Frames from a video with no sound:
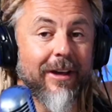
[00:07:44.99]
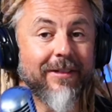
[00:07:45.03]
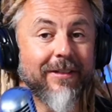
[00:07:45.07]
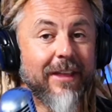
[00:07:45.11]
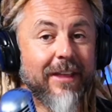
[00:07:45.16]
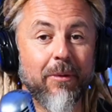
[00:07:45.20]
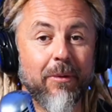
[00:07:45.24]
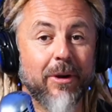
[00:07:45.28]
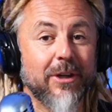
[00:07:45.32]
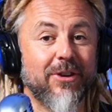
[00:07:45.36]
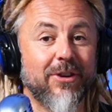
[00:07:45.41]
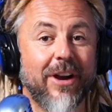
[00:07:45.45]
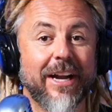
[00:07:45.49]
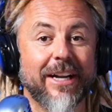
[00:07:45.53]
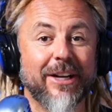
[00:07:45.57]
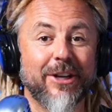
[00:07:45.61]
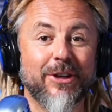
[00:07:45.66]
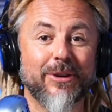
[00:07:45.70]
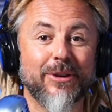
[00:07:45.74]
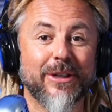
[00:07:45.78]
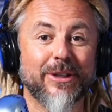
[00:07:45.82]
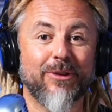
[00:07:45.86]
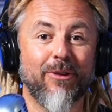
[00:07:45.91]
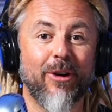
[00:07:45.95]
They weren't trying to
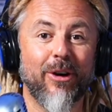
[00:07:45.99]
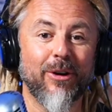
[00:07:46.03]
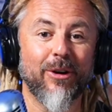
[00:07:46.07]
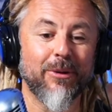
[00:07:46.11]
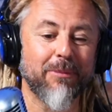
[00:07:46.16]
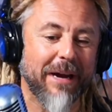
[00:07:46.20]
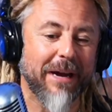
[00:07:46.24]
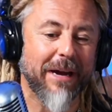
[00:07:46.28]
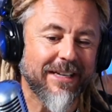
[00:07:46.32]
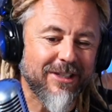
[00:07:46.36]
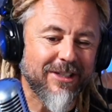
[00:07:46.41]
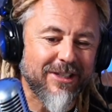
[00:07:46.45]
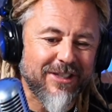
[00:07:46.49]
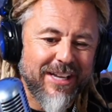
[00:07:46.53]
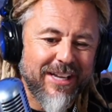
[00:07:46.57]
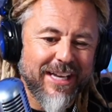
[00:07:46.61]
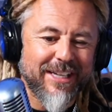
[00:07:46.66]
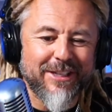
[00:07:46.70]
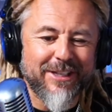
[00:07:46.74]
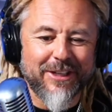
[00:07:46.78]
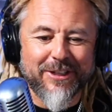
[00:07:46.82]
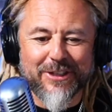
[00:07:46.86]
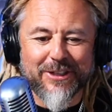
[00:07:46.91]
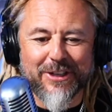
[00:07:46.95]
do us wrong by
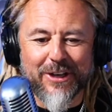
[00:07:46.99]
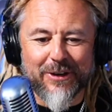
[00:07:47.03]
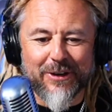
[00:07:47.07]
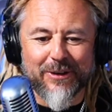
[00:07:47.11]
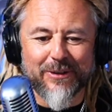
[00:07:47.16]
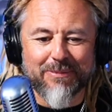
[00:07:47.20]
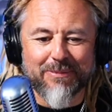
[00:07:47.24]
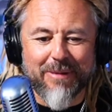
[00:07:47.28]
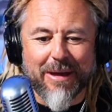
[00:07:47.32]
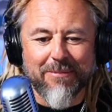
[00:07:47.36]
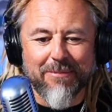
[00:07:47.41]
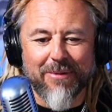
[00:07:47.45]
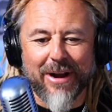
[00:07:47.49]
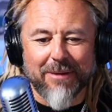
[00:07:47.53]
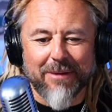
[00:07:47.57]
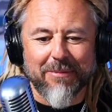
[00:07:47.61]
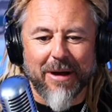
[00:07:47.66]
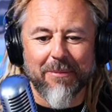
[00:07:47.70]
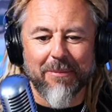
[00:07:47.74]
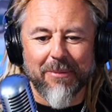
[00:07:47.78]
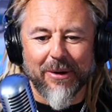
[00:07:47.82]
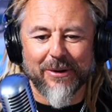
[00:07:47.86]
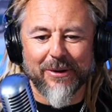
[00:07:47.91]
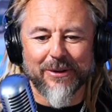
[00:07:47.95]
sticks and stones may break
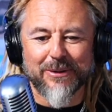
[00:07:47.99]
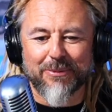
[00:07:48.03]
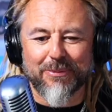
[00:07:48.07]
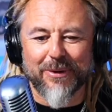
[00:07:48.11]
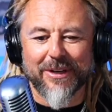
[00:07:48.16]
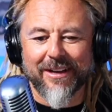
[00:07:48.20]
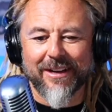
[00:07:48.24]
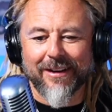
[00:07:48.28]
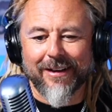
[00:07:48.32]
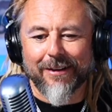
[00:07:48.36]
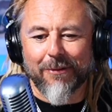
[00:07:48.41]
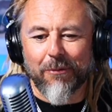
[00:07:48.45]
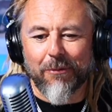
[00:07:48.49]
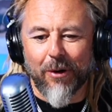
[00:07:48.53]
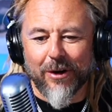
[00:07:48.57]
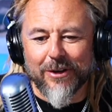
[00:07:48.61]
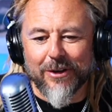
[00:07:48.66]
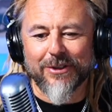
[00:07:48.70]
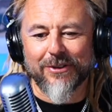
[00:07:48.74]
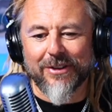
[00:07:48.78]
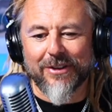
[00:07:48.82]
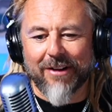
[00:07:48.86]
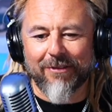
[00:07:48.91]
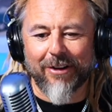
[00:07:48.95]
my bones, but
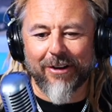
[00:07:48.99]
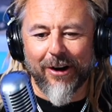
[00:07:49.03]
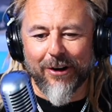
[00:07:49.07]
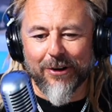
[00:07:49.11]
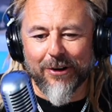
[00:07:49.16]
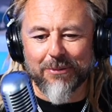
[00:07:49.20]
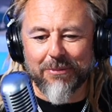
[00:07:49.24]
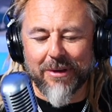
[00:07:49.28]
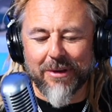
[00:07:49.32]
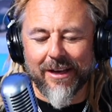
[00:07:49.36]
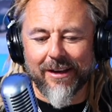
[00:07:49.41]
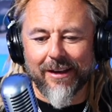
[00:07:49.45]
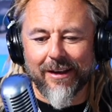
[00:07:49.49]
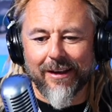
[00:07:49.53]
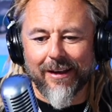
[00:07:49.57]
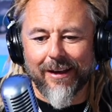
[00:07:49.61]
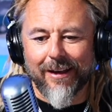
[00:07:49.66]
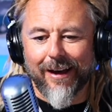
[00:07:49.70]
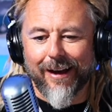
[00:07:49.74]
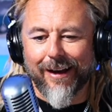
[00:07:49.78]
words will never hurt me.